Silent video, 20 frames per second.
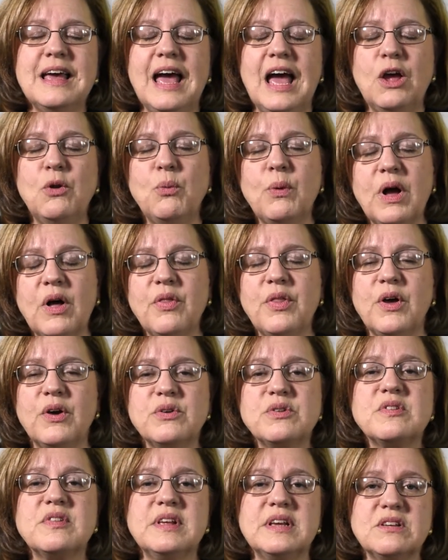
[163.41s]
And well,
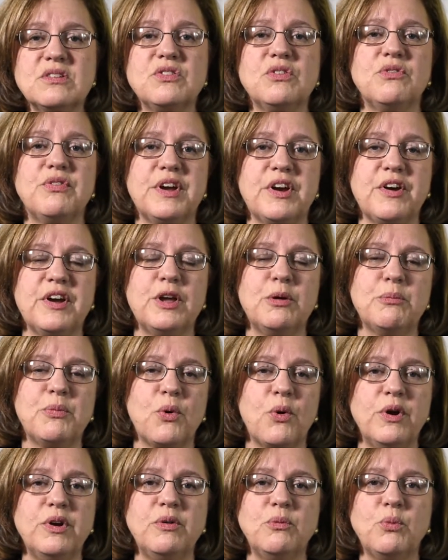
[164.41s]
those things are very
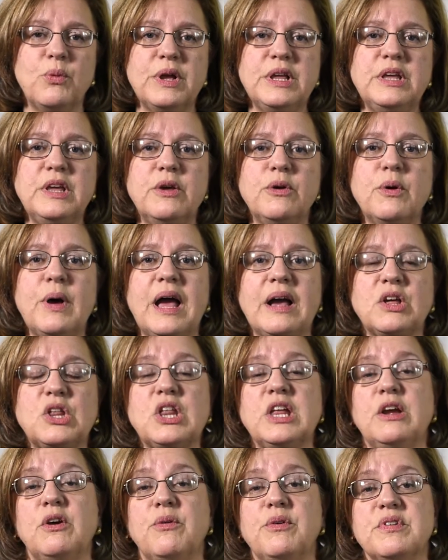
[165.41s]
important when you
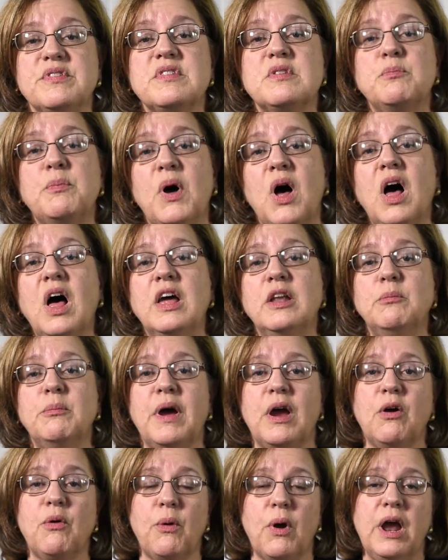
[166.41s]
actually respond
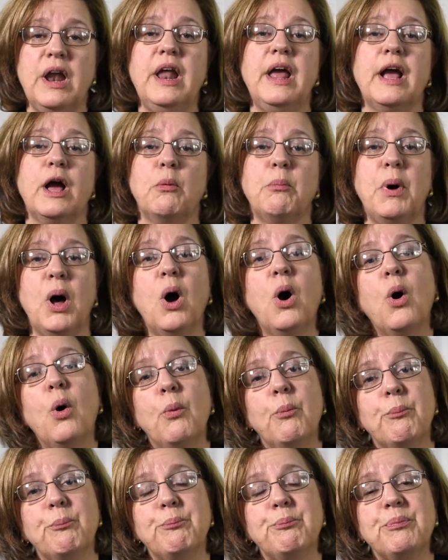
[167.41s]
by writing a
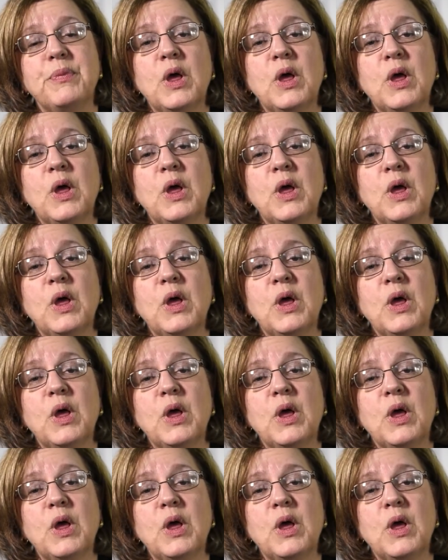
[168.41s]
poem